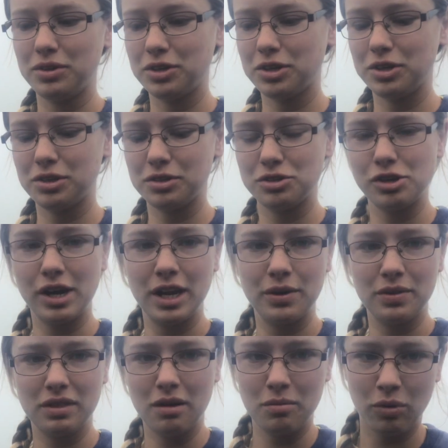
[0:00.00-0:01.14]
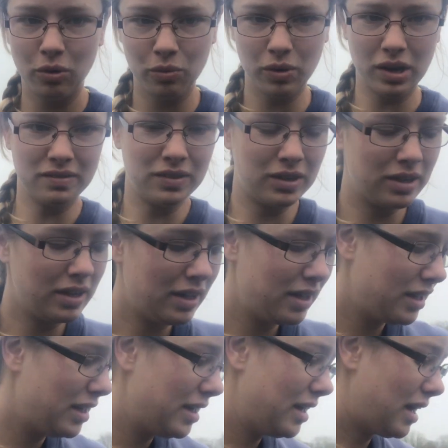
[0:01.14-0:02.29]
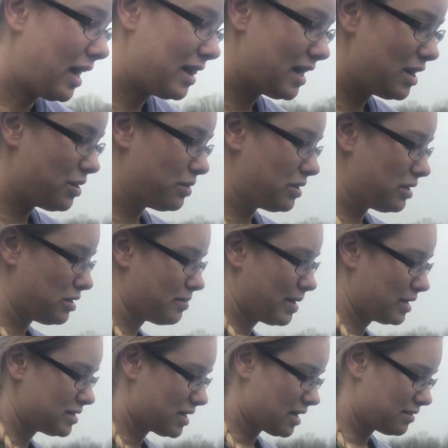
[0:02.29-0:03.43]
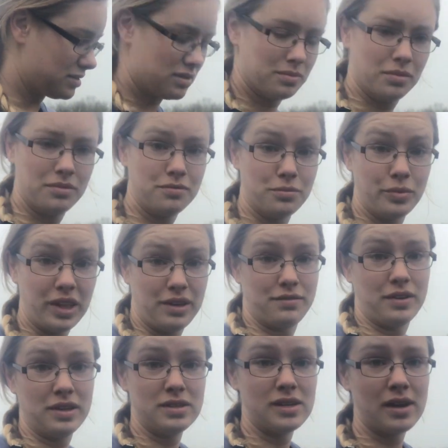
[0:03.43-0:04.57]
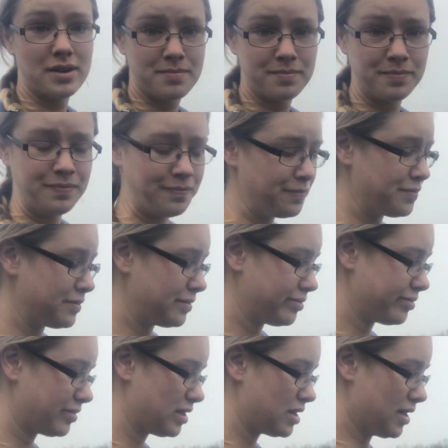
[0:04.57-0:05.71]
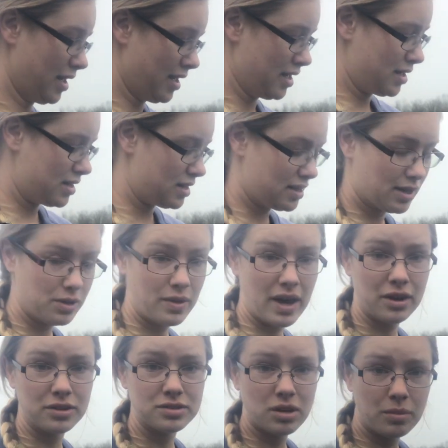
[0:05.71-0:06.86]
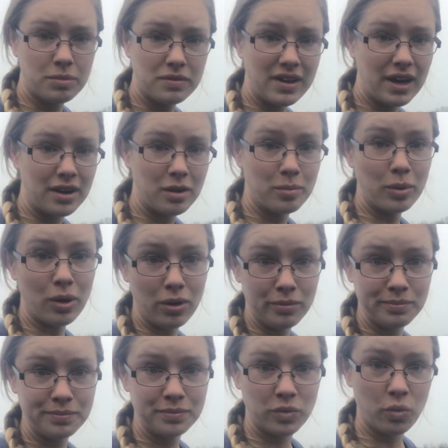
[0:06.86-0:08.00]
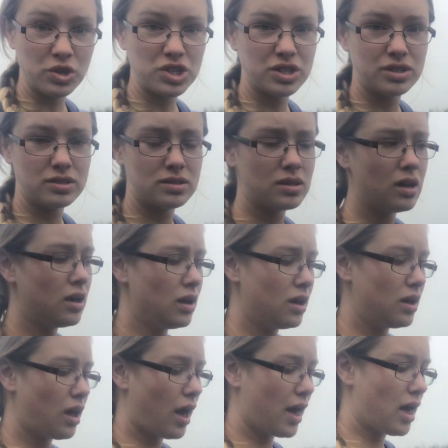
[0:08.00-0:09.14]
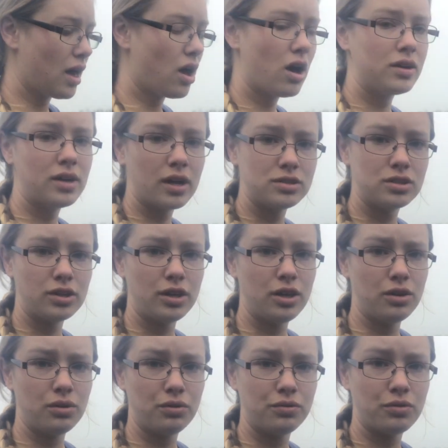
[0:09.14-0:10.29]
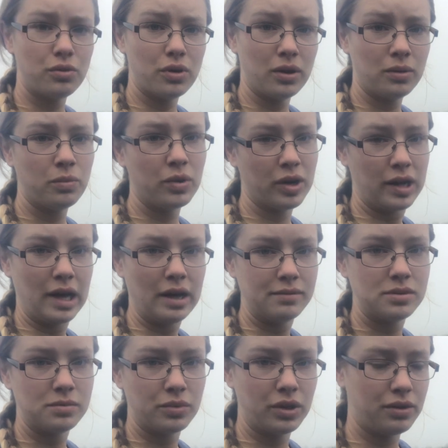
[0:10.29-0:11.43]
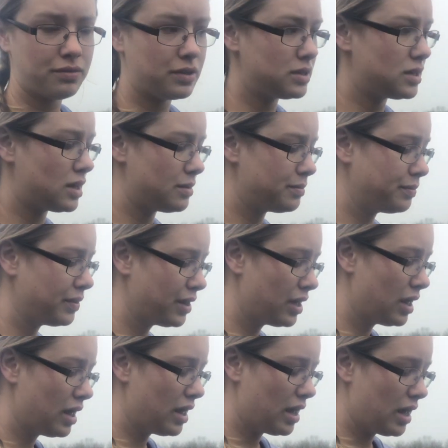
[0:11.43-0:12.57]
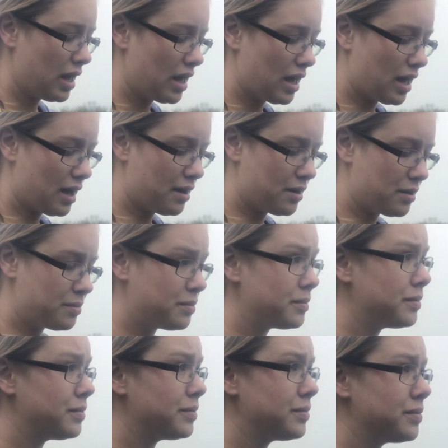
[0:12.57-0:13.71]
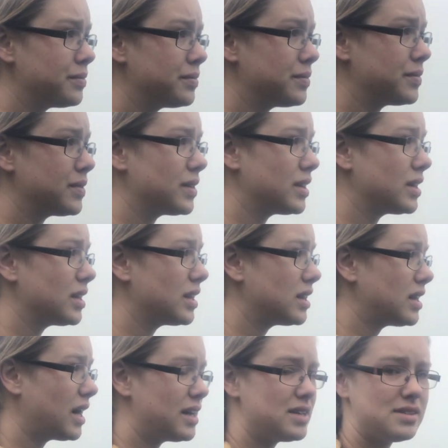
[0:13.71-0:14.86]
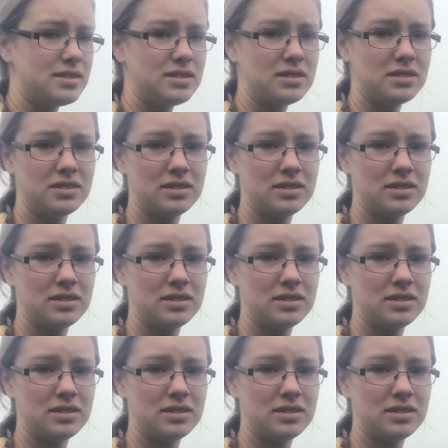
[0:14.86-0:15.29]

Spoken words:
you're training with them, or whatever, and they know that they're about to have some really fun time. Now you add on top of that a ball, which is a context cue for we're going to have some really fun time. That is